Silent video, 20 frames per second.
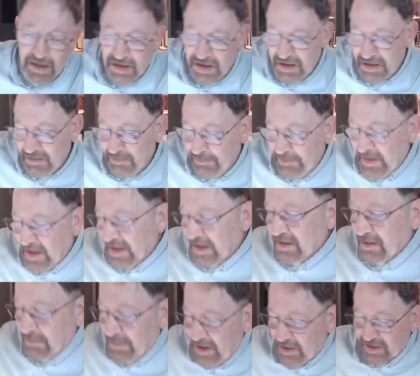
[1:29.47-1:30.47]
um,
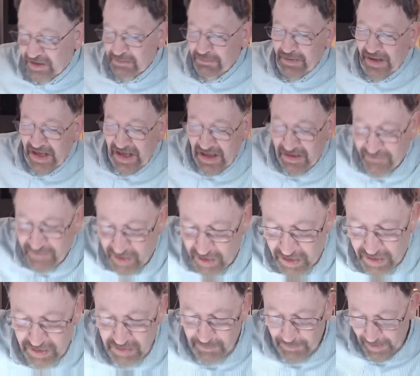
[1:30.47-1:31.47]
and American
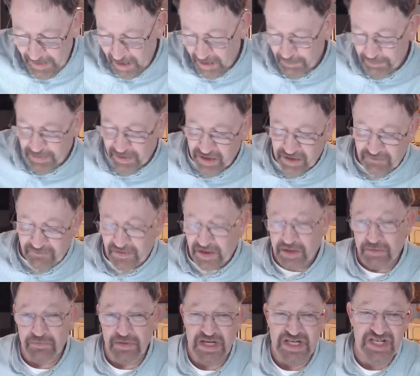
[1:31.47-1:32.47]
behavior are part of
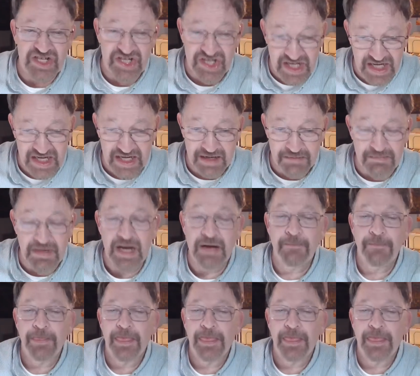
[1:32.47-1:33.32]
our regime,